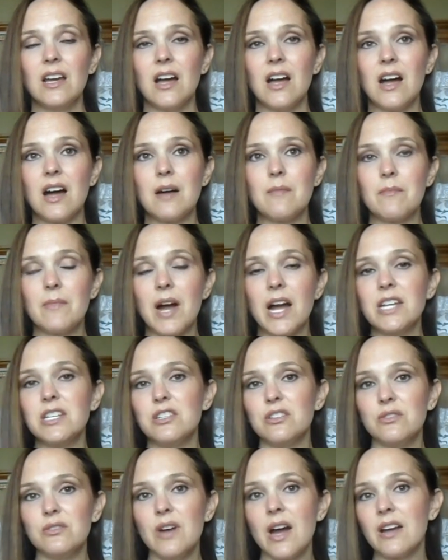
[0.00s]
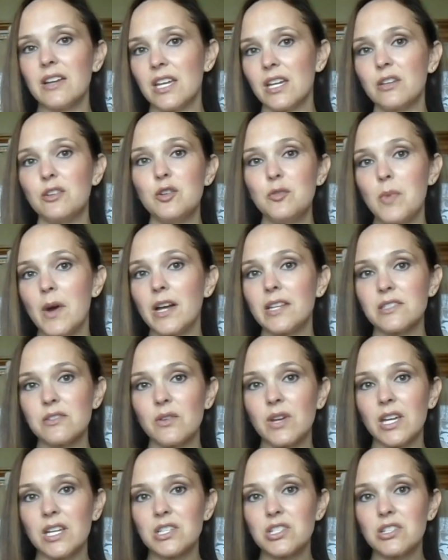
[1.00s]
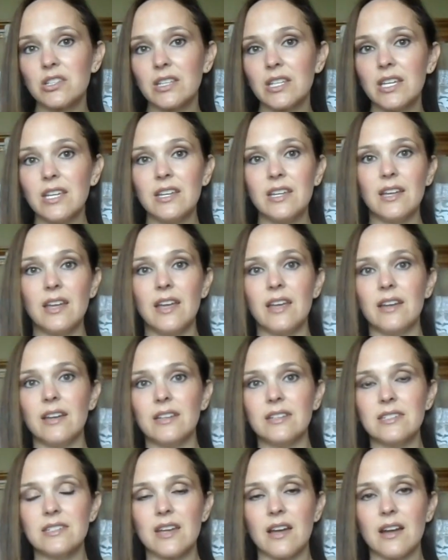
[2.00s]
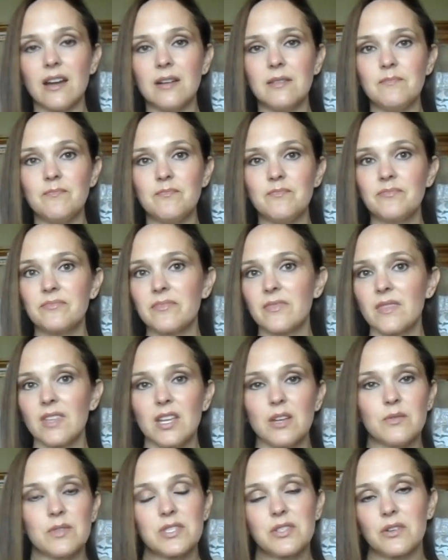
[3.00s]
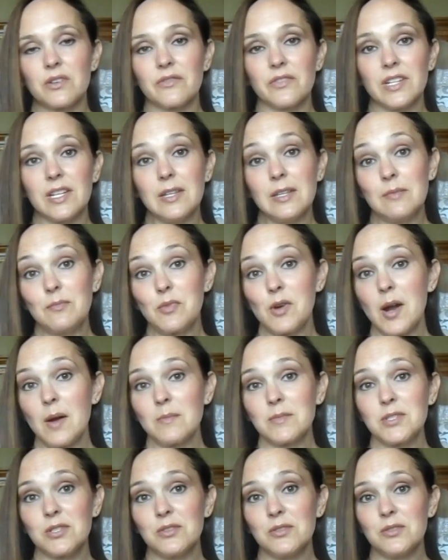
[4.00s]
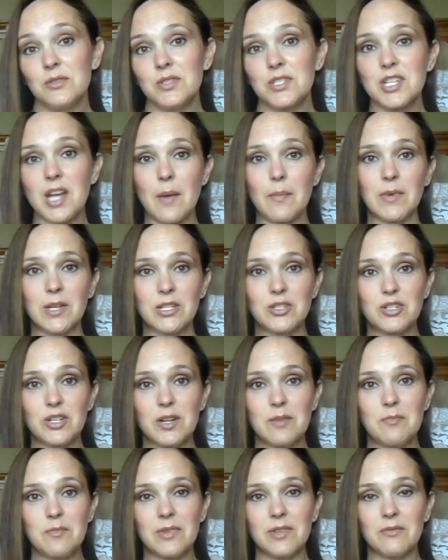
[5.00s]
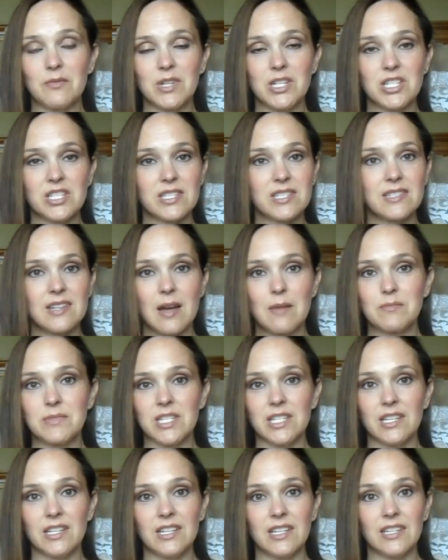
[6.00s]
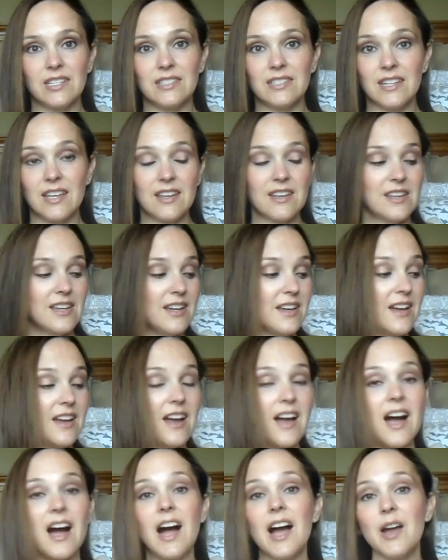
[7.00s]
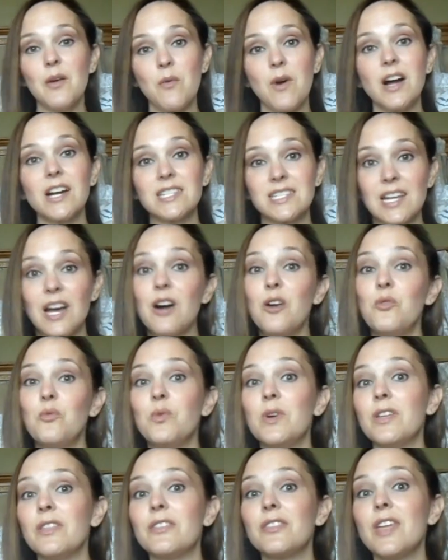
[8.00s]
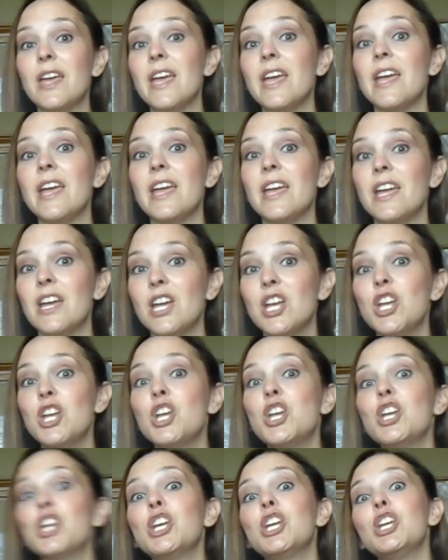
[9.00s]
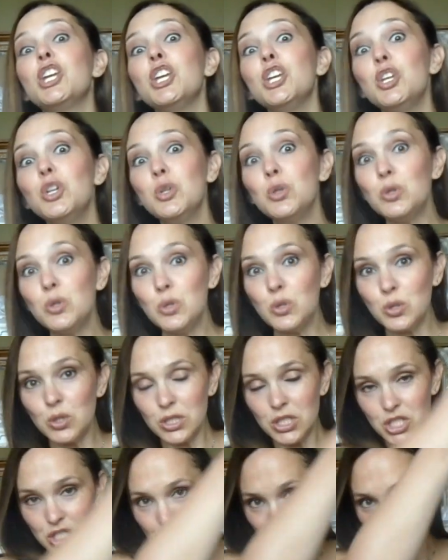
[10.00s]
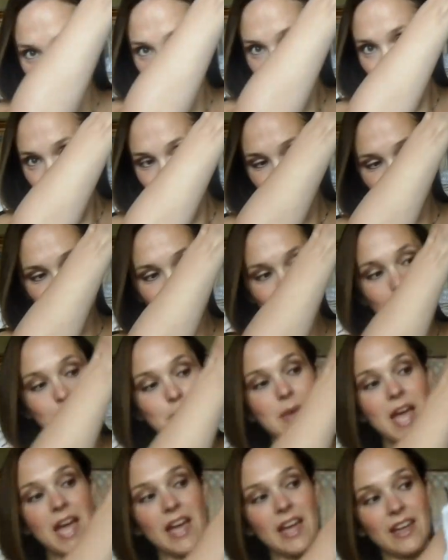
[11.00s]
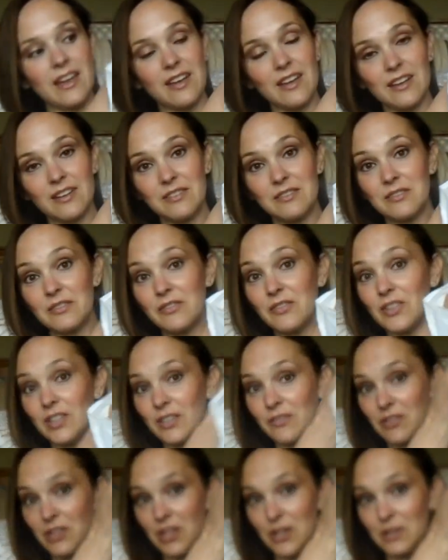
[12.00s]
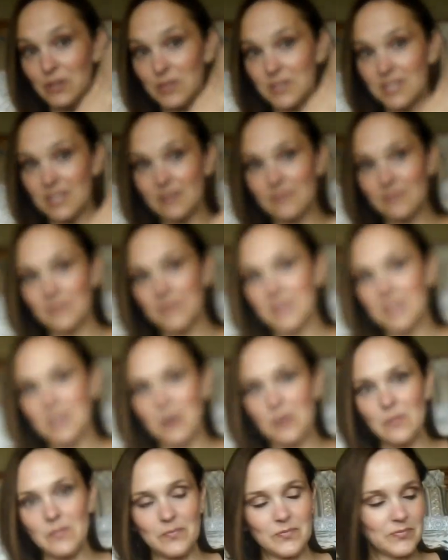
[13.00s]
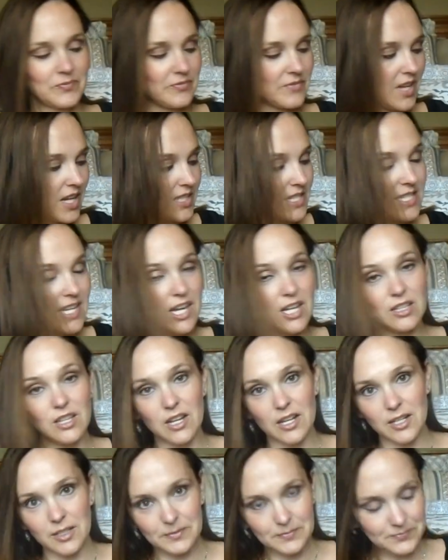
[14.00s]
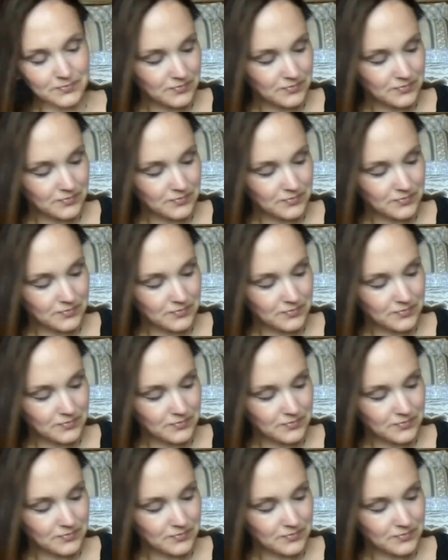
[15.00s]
Um, I do get coupons occasionally, and um, it was sort of an impromptu shopping trip, and we just stopped in, and I walked out with a huge bag full of clothes. So let's take a look.